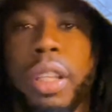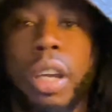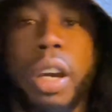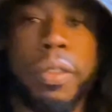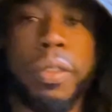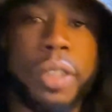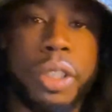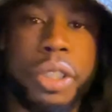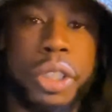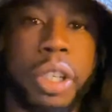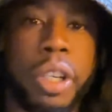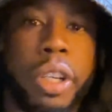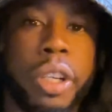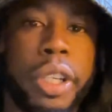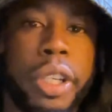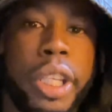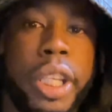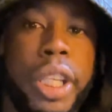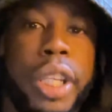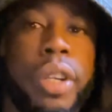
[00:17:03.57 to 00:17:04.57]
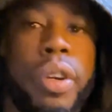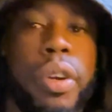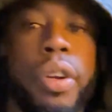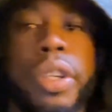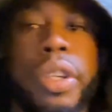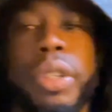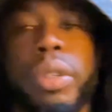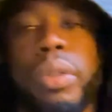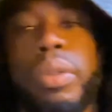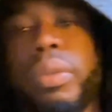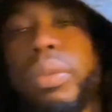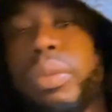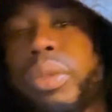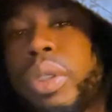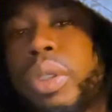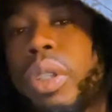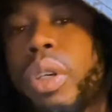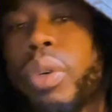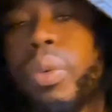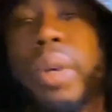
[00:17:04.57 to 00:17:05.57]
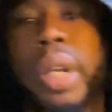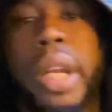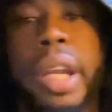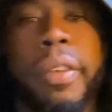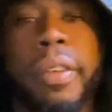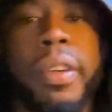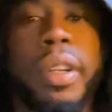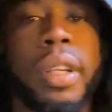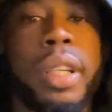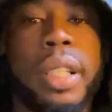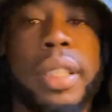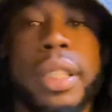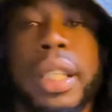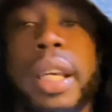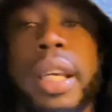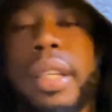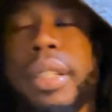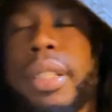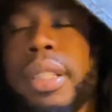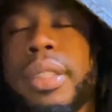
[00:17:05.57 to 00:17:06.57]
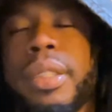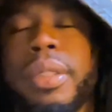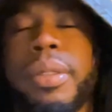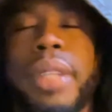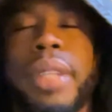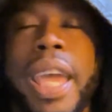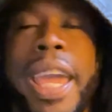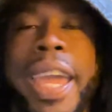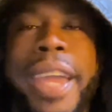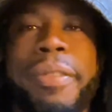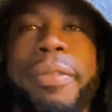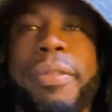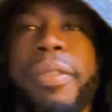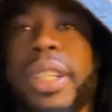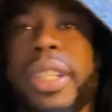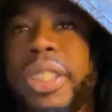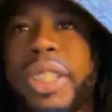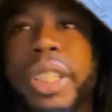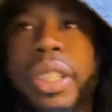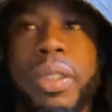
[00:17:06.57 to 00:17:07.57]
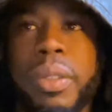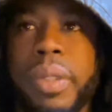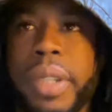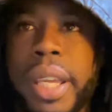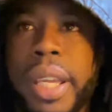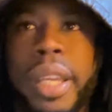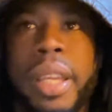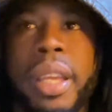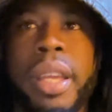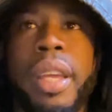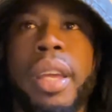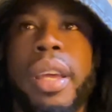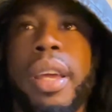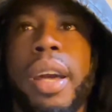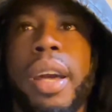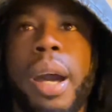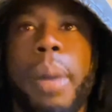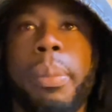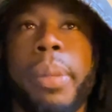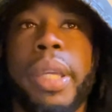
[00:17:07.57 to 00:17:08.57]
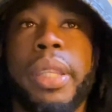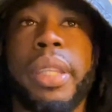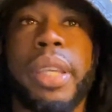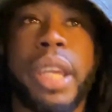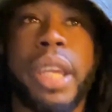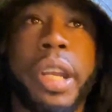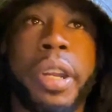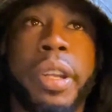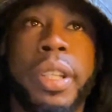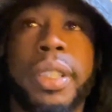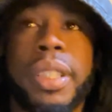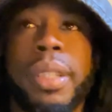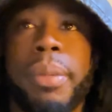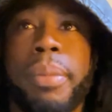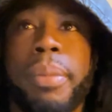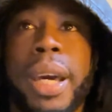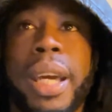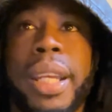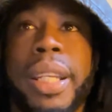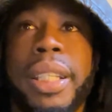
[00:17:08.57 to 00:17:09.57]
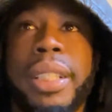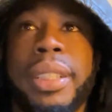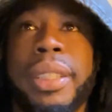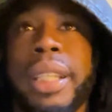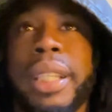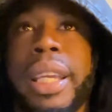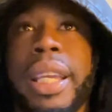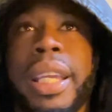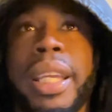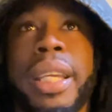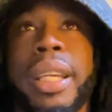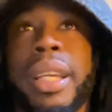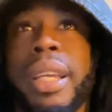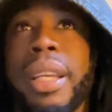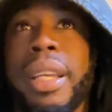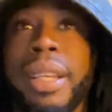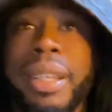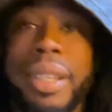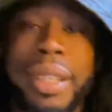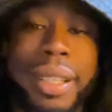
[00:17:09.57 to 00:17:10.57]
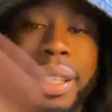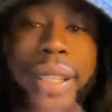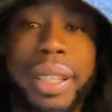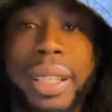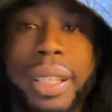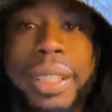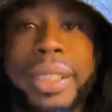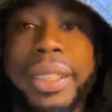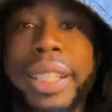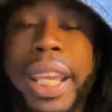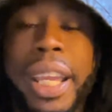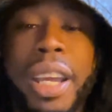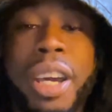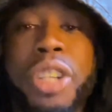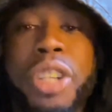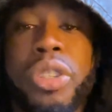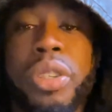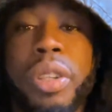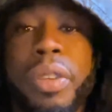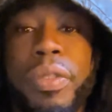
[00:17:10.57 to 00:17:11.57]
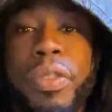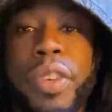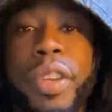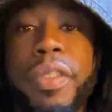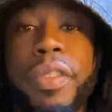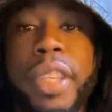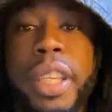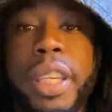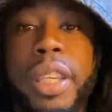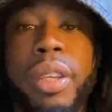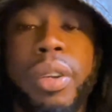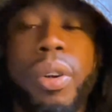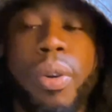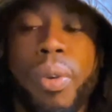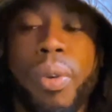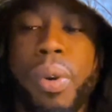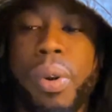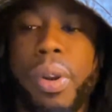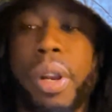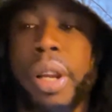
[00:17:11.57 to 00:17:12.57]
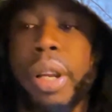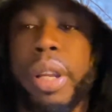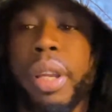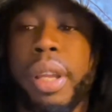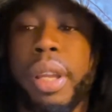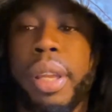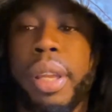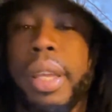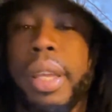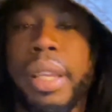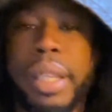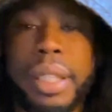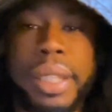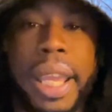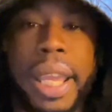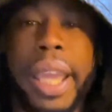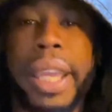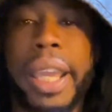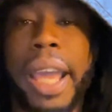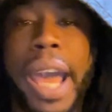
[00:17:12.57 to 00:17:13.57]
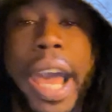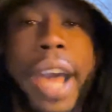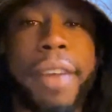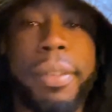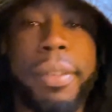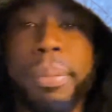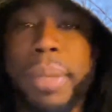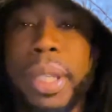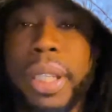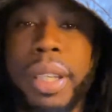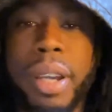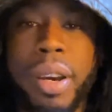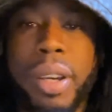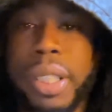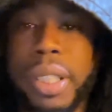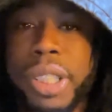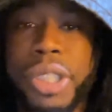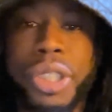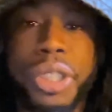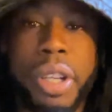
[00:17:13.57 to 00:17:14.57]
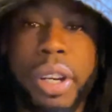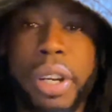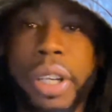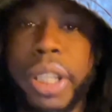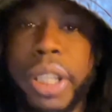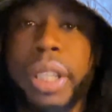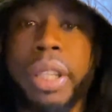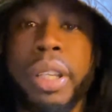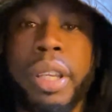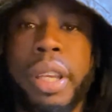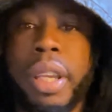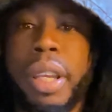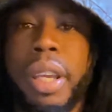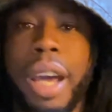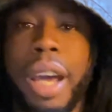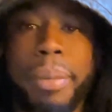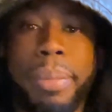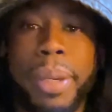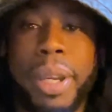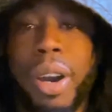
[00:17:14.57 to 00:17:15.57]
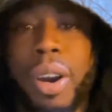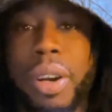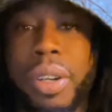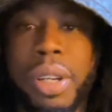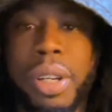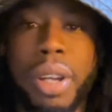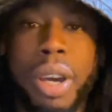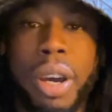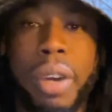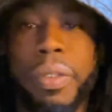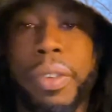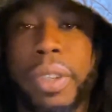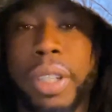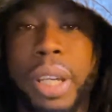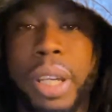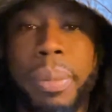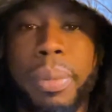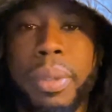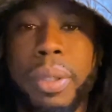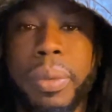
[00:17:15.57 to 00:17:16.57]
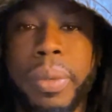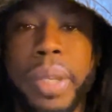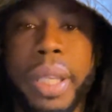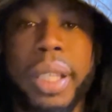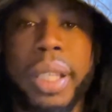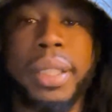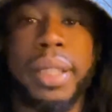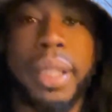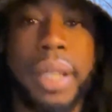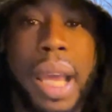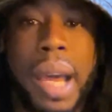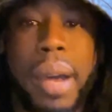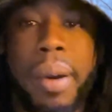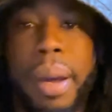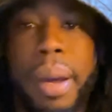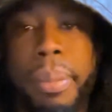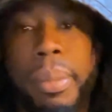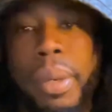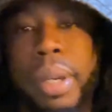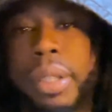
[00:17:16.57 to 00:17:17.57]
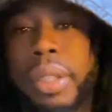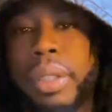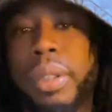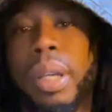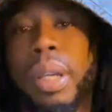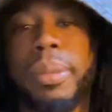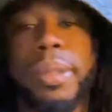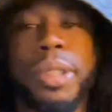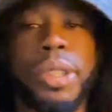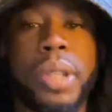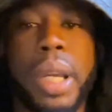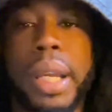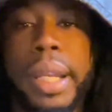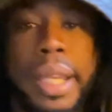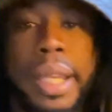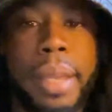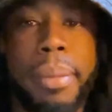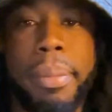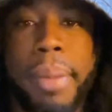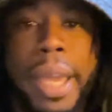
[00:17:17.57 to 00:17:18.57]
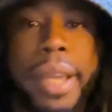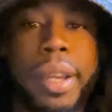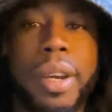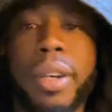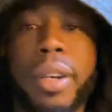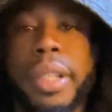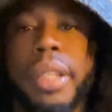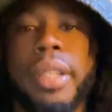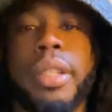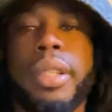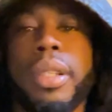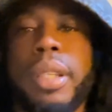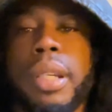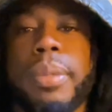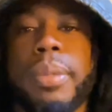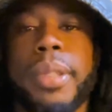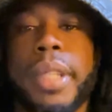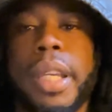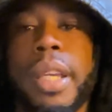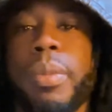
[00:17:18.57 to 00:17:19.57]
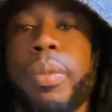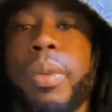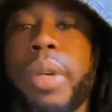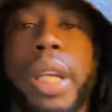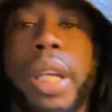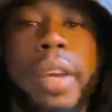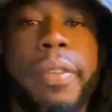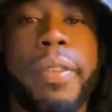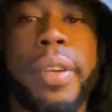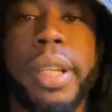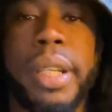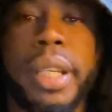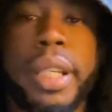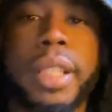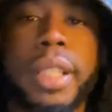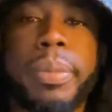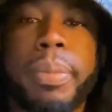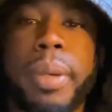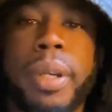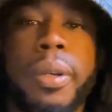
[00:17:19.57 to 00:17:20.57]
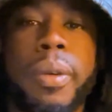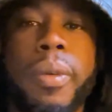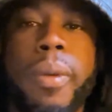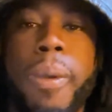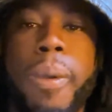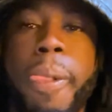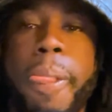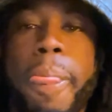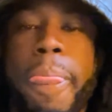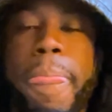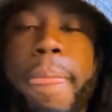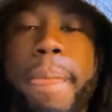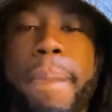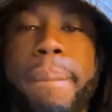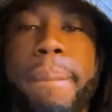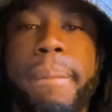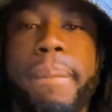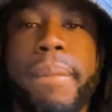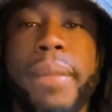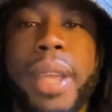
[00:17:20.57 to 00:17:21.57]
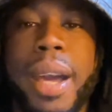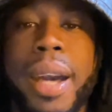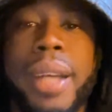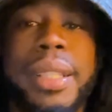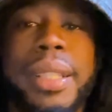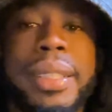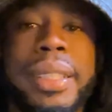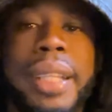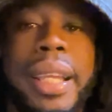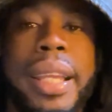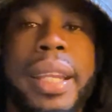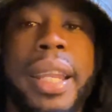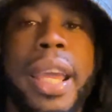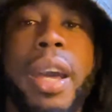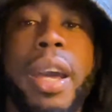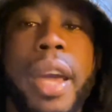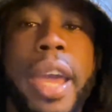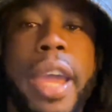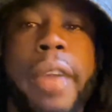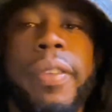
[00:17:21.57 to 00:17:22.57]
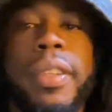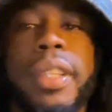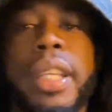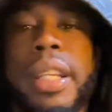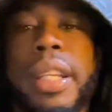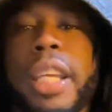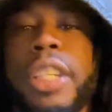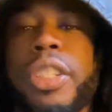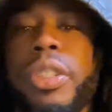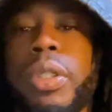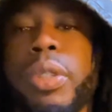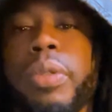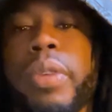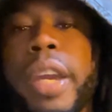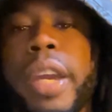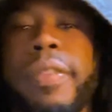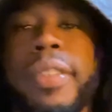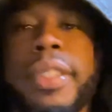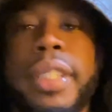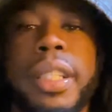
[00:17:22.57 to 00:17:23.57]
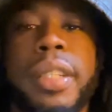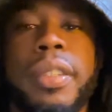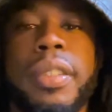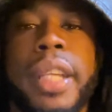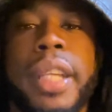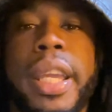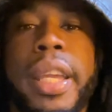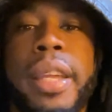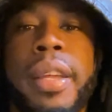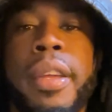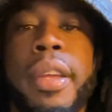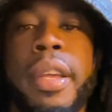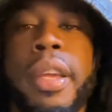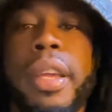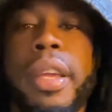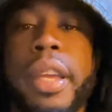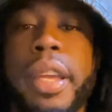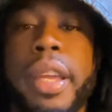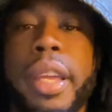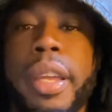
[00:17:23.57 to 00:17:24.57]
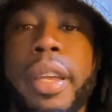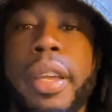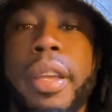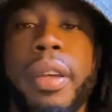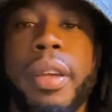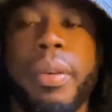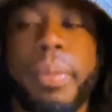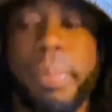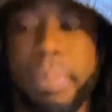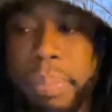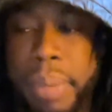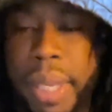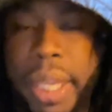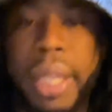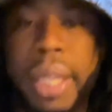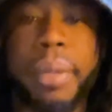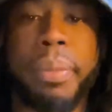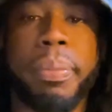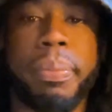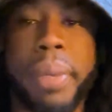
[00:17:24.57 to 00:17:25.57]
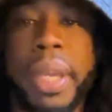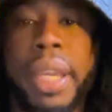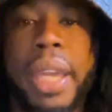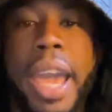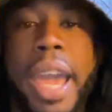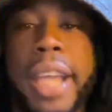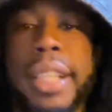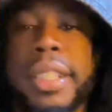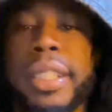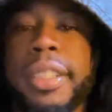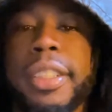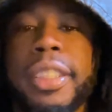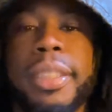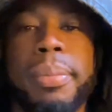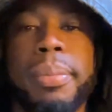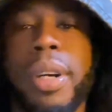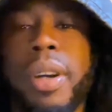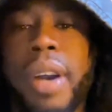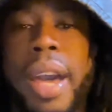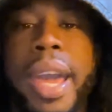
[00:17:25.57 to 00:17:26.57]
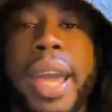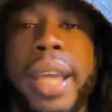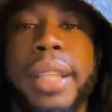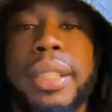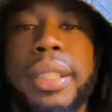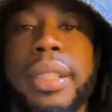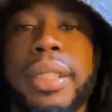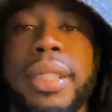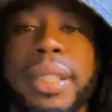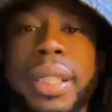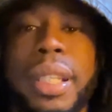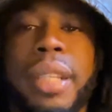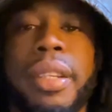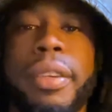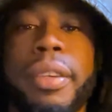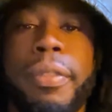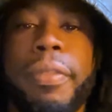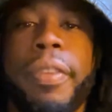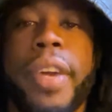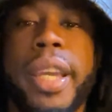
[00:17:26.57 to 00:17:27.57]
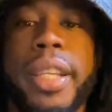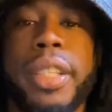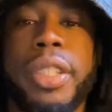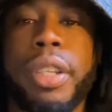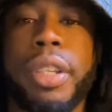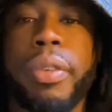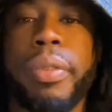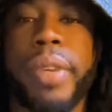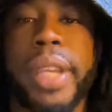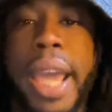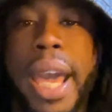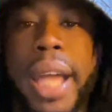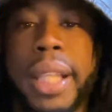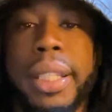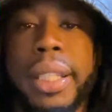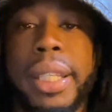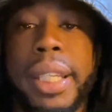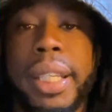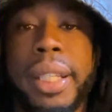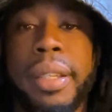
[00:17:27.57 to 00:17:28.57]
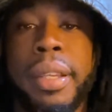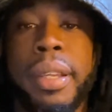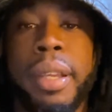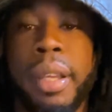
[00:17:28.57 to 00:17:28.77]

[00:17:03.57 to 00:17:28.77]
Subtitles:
off the journey or you know, whatever, because I just every single day, I'm either hearing somebody say day 150 or dang, I haven't been on this journey. I've been on and off for a couple of weeks and now I'm just trying to get back on it. You know what I'm saying? Whatever it is, bro, understand that everything that you do every single day, big actions, small actions is going to affect your reality.